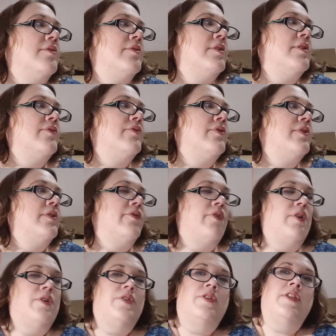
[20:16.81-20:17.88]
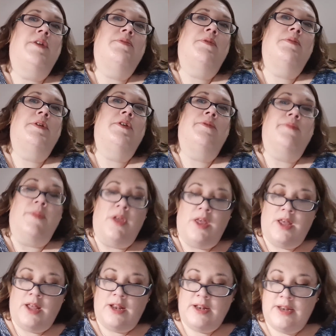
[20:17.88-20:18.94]
Right, focus on that, probably not.
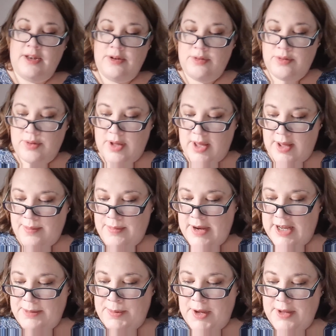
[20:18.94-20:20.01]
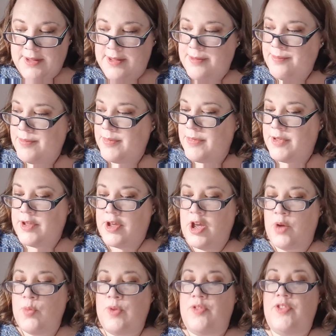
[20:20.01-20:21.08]
Little ladybirds to
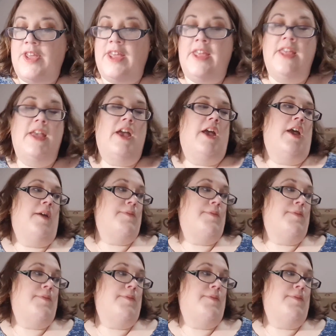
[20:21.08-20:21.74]
go with the